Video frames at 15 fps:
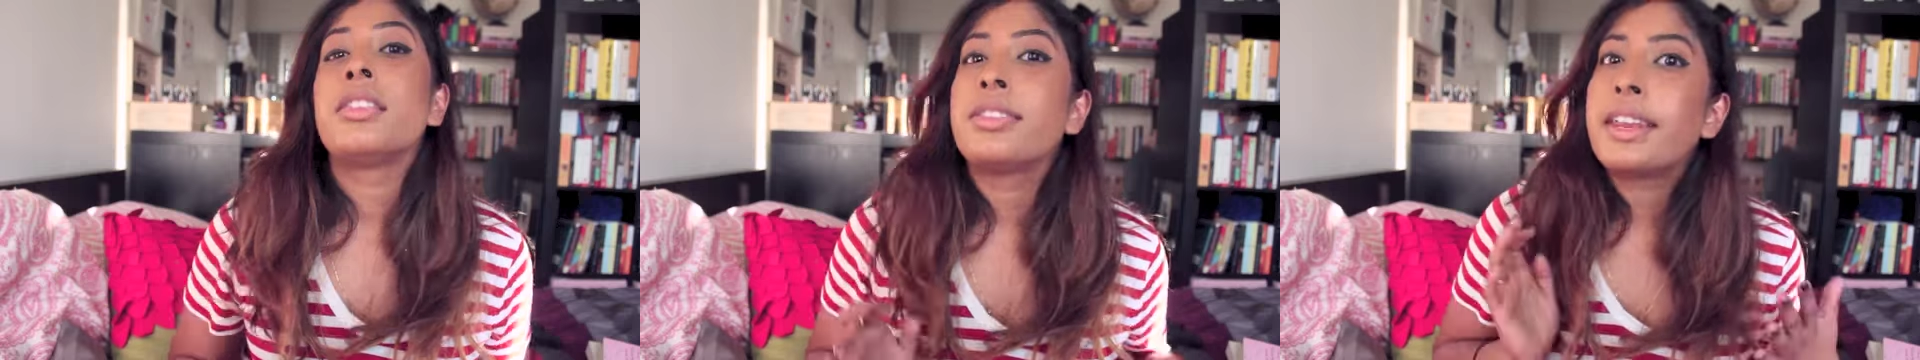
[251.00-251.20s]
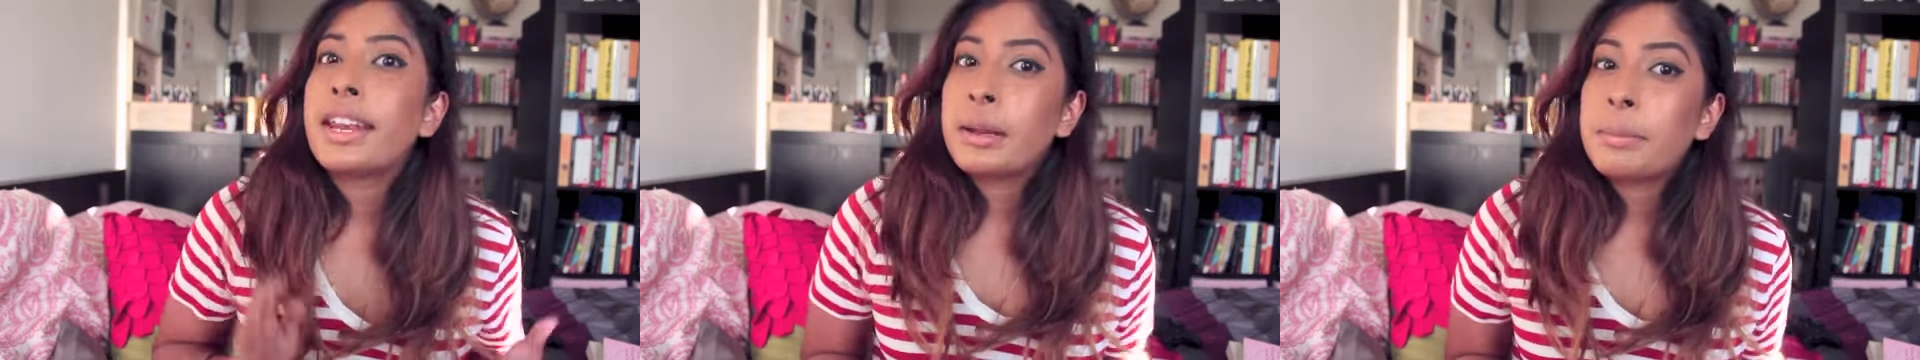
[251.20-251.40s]

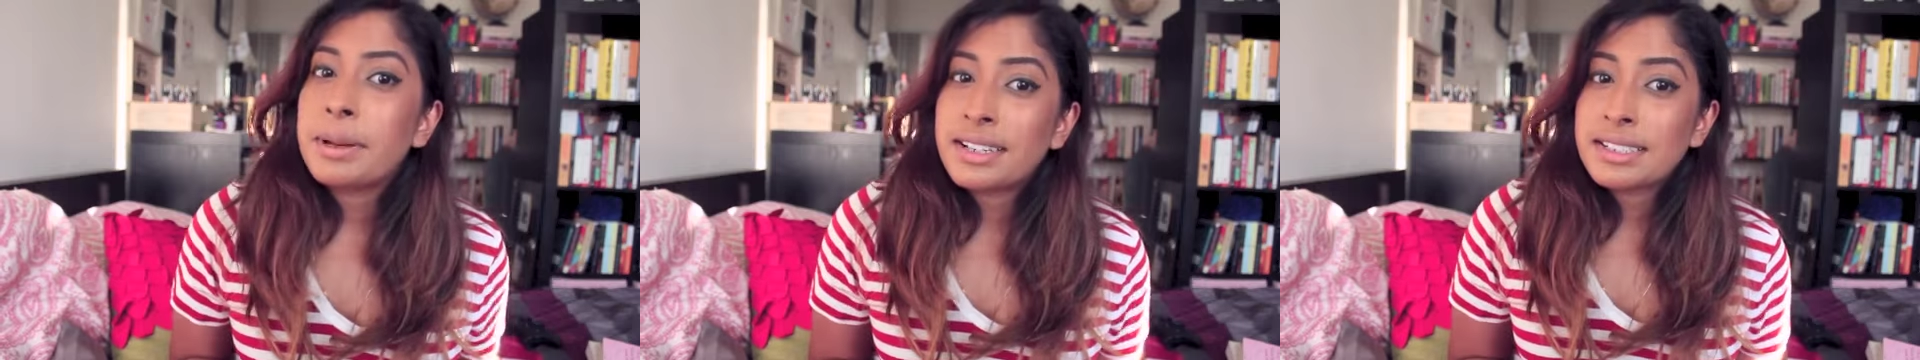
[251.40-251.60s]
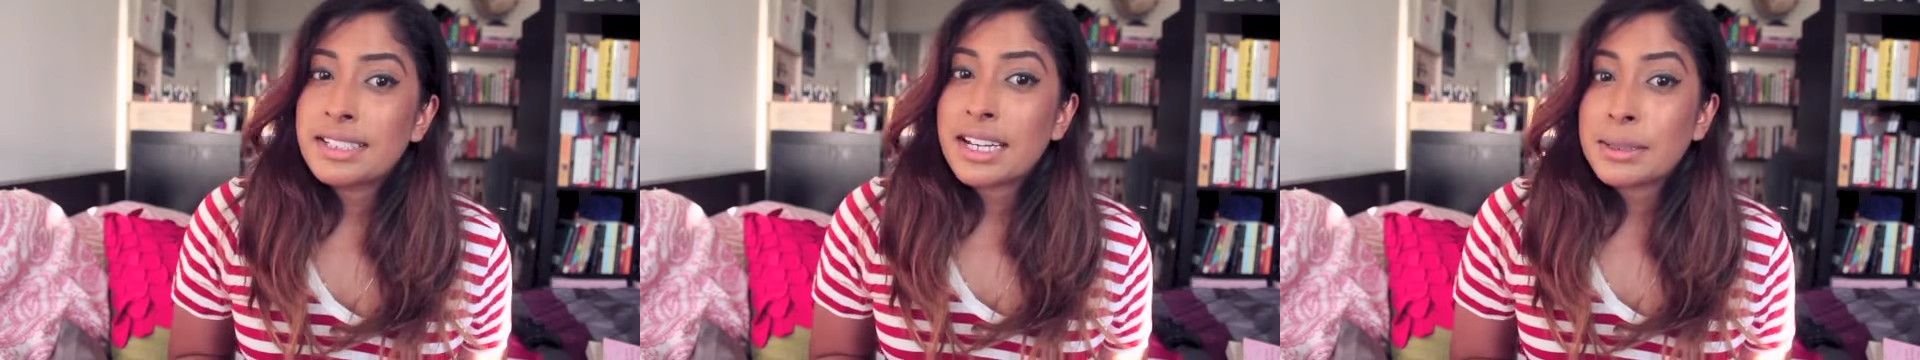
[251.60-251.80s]
Then I
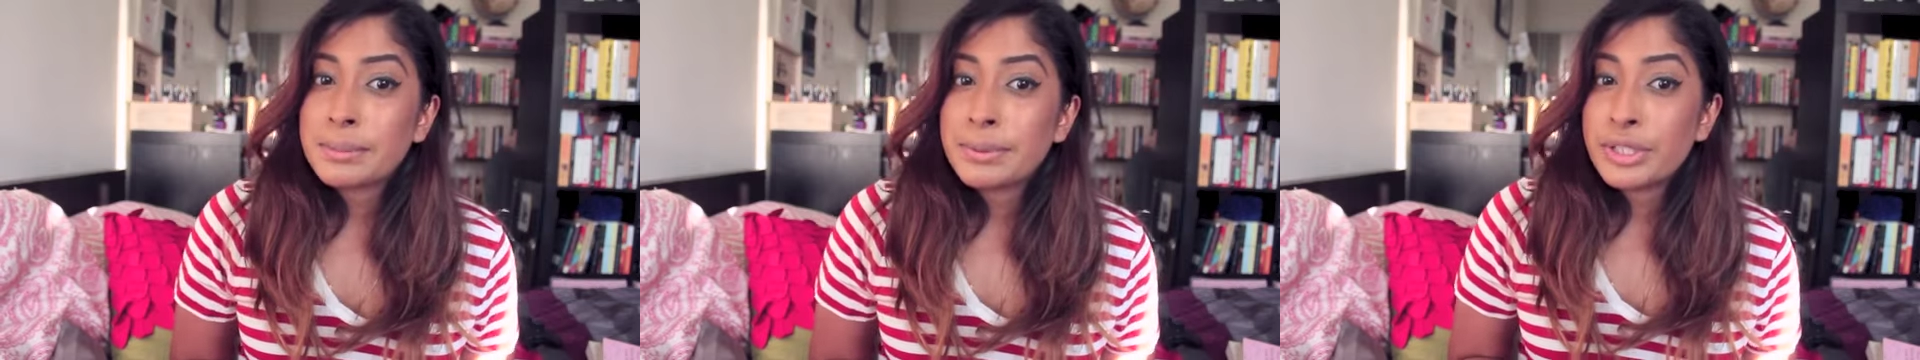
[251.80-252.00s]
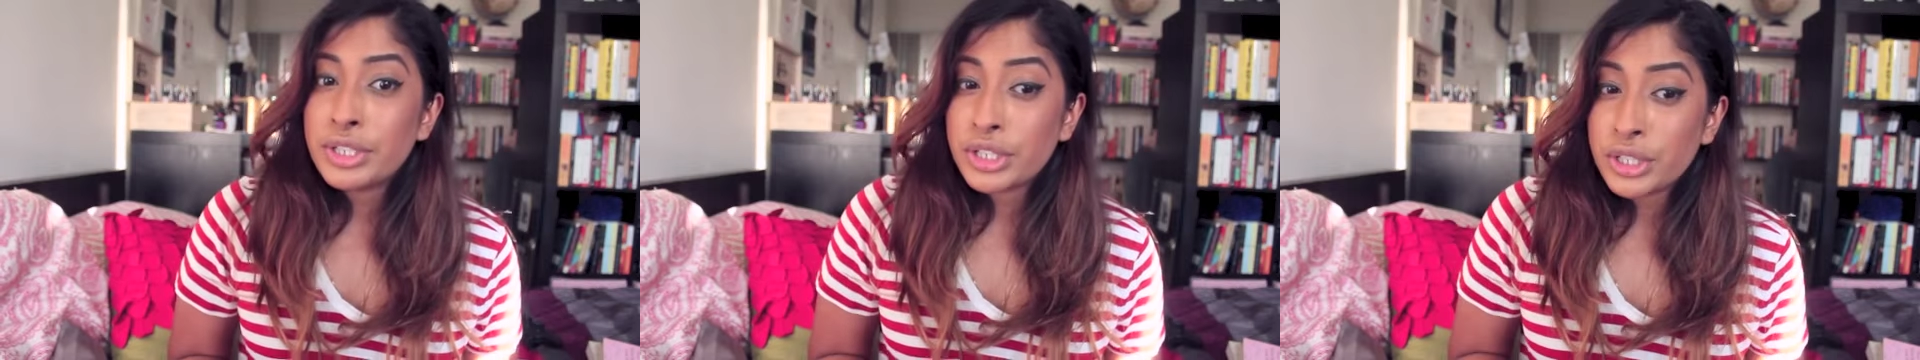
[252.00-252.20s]
picked up
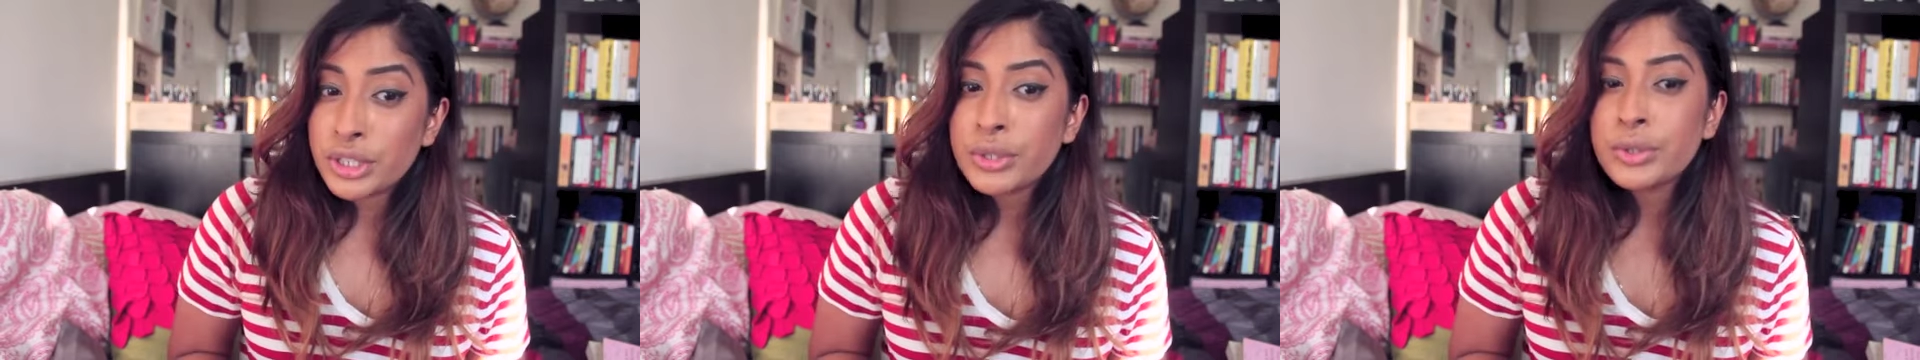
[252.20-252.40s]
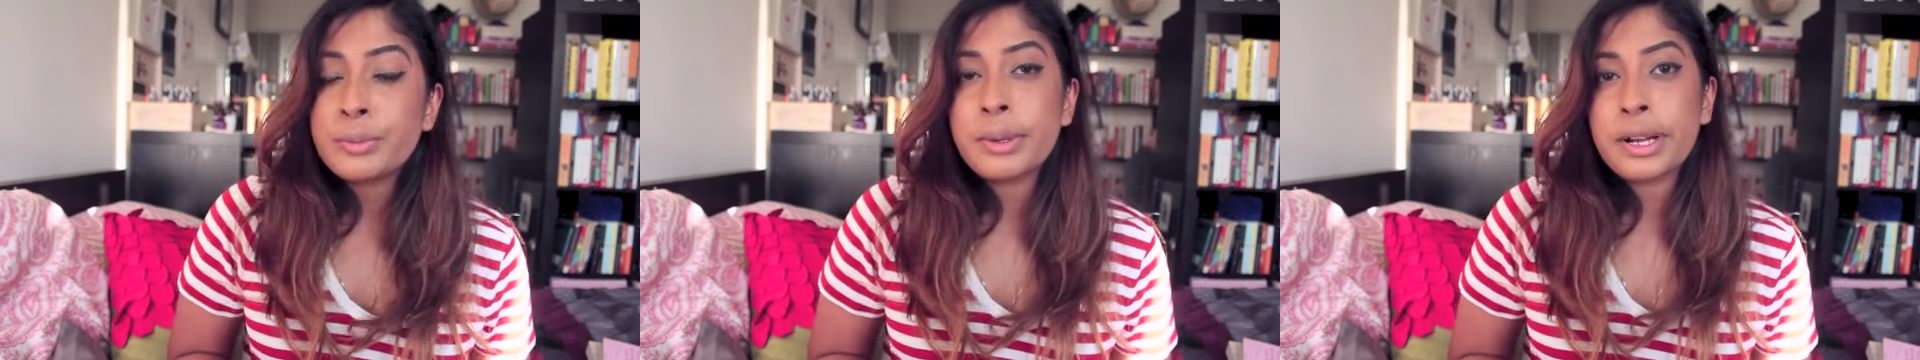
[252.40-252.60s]

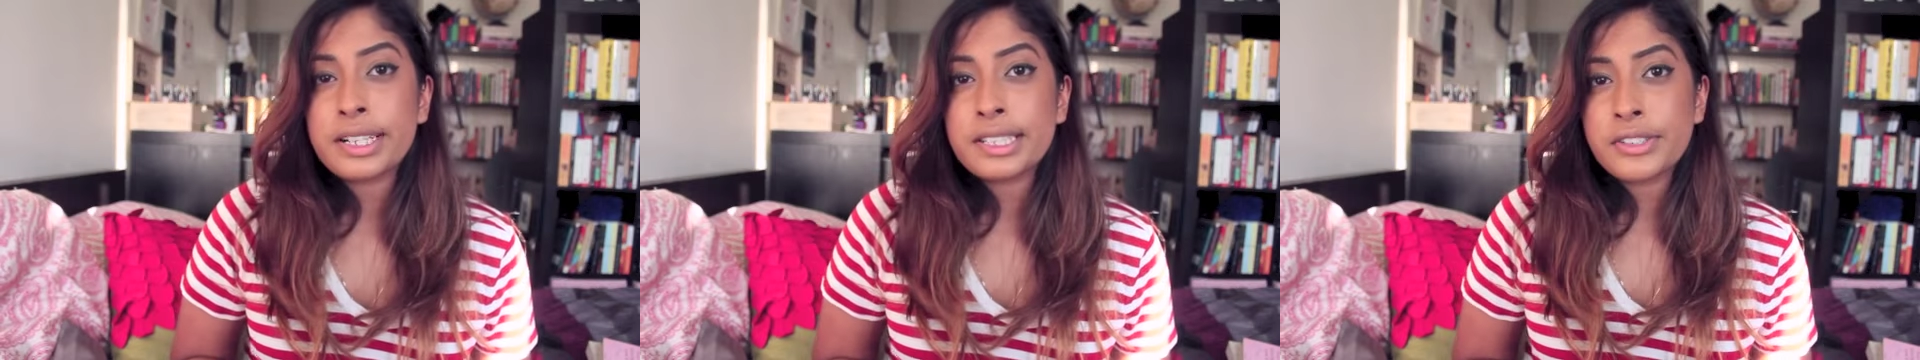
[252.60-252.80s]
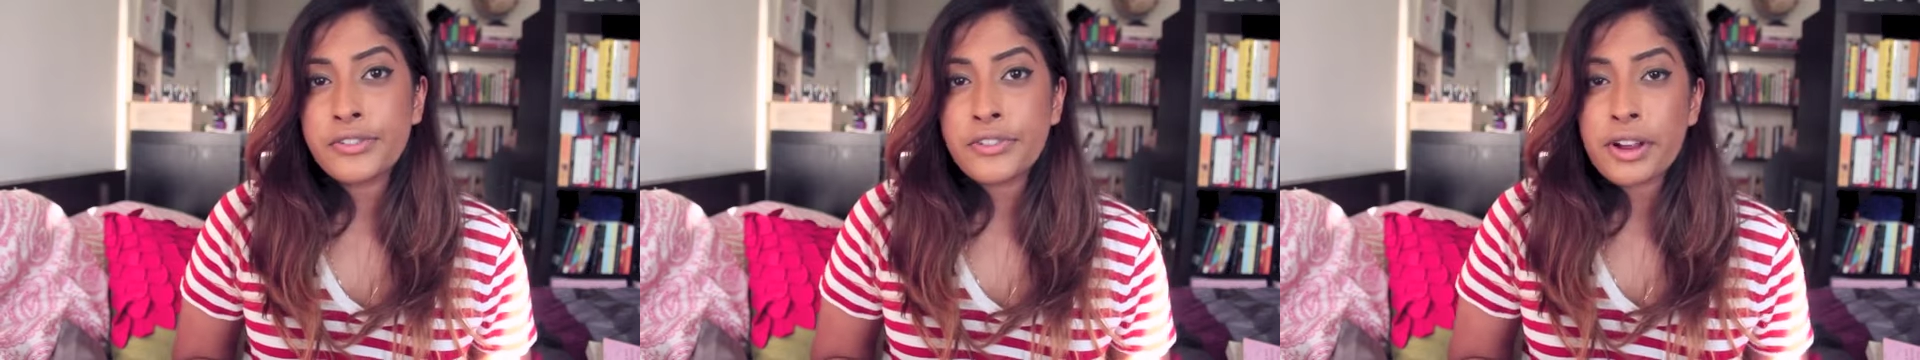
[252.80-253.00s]
2
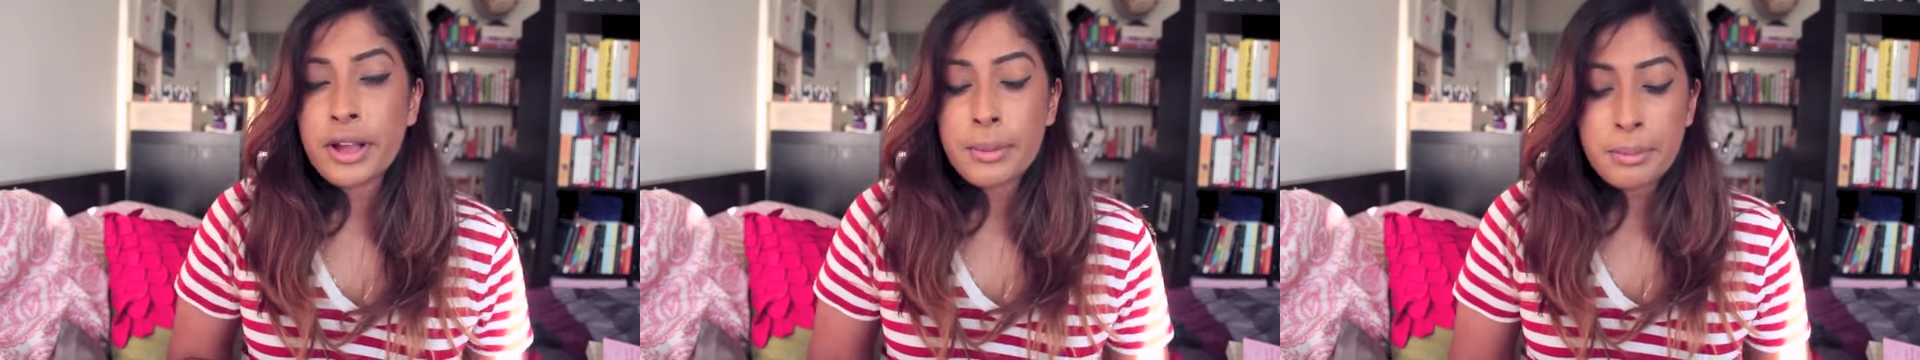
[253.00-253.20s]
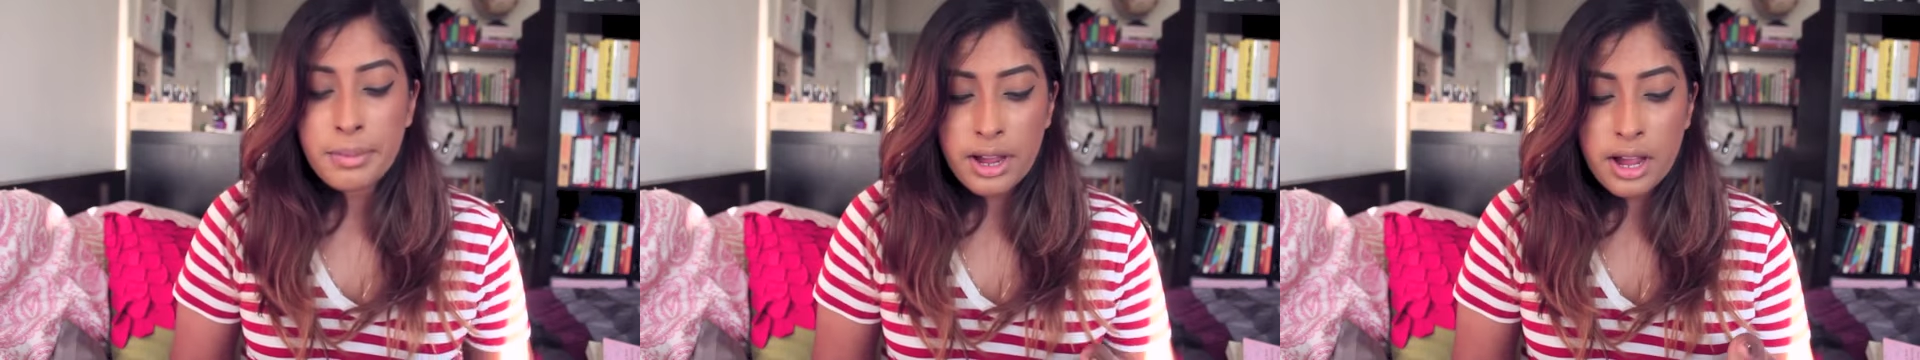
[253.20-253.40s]
books
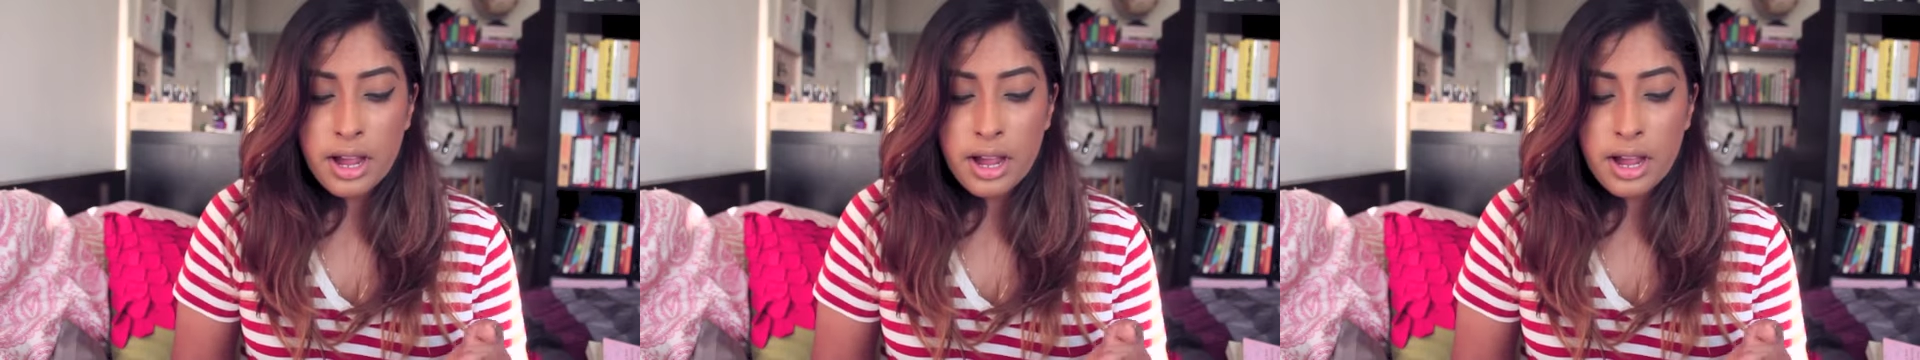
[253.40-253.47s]
from